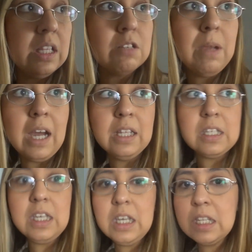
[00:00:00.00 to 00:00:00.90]
this behind the
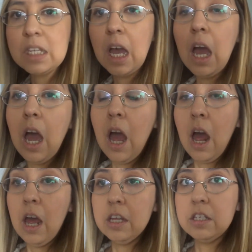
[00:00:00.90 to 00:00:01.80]
scenes.
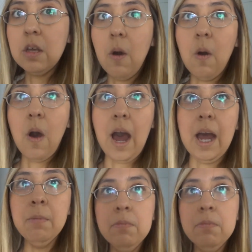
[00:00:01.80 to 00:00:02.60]
So I'm